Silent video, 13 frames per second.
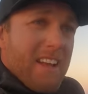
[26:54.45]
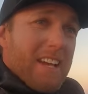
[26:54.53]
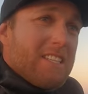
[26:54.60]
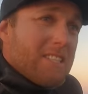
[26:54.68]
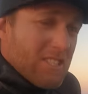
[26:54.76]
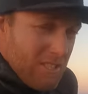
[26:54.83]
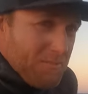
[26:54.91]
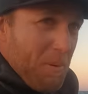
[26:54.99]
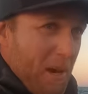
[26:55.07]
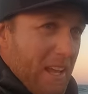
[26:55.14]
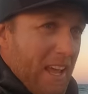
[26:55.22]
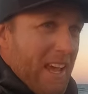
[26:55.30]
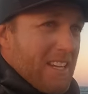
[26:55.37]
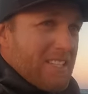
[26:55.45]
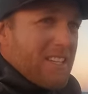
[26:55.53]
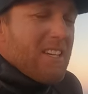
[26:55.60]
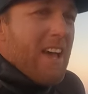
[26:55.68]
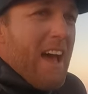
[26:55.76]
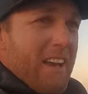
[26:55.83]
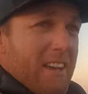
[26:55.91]
it's pretty
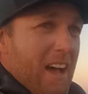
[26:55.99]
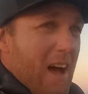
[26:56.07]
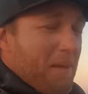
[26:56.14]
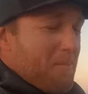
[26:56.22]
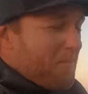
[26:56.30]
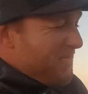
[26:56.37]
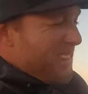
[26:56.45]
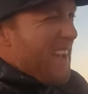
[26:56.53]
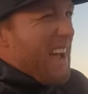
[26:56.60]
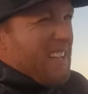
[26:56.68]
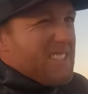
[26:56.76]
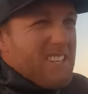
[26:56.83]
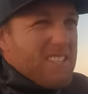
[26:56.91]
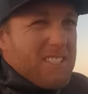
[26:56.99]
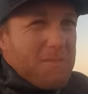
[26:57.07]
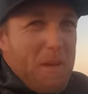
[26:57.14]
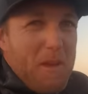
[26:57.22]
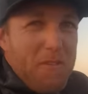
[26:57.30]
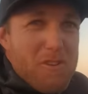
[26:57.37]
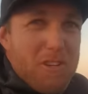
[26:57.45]
easy, and um, yeah, it's just
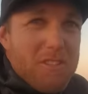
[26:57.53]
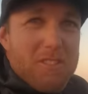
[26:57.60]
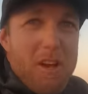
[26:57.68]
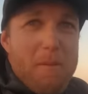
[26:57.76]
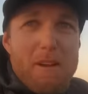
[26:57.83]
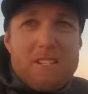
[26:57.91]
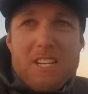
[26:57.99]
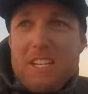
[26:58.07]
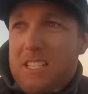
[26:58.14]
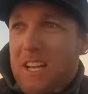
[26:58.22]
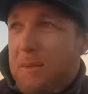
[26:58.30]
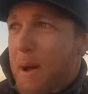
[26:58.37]
spearfishing so much easier.